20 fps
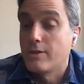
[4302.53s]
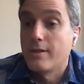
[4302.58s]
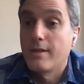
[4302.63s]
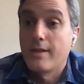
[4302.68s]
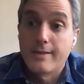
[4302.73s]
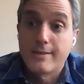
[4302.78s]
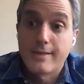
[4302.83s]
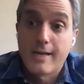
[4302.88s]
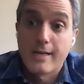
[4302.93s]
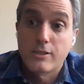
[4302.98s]
So
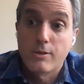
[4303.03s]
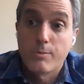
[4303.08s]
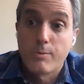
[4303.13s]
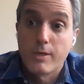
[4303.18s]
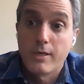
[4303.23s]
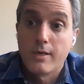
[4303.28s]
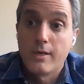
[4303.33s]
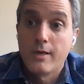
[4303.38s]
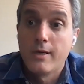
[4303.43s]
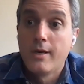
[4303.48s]
they tend to
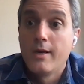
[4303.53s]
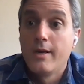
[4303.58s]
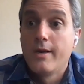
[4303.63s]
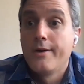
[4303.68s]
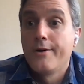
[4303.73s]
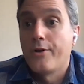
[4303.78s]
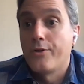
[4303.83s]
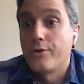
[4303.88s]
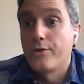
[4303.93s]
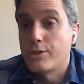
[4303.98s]
be
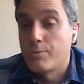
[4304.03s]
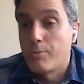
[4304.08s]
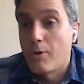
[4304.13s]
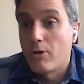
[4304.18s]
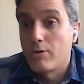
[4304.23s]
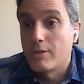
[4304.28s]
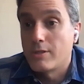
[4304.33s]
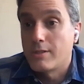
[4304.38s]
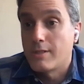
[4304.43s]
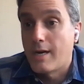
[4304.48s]
on the
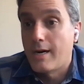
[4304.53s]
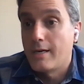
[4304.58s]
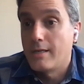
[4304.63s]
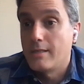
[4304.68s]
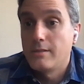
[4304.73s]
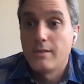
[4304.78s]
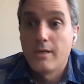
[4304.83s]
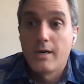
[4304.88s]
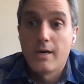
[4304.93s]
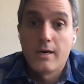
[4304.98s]
smaller
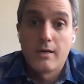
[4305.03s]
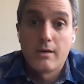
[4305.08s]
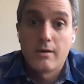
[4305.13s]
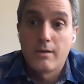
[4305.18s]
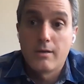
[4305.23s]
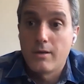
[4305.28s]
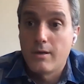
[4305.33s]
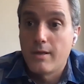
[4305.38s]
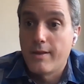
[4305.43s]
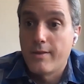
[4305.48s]
side
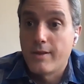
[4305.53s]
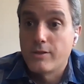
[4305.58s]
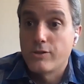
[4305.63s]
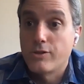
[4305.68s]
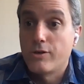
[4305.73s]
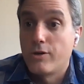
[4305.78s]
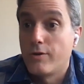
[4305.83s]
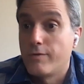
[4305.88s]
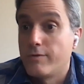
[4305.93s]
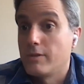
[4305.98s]
and things
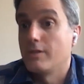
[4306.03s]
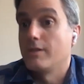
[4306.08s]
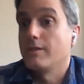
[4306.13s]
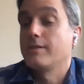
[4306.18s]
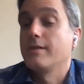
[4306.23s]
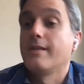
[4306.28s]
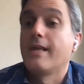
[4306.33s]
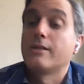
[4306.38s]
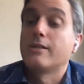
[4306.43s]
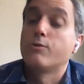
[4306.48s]
that are
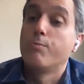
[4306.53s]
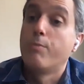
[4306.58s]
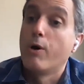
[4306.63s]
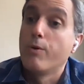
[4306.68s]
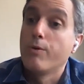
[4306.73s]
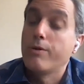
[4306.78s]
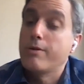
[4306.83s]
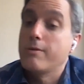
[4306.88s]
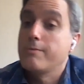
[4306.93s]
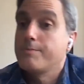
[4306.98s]
overlooked, and that's
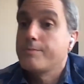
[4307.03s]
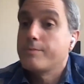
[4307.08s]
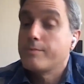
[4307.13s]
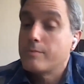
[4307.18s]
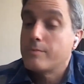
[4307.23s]
both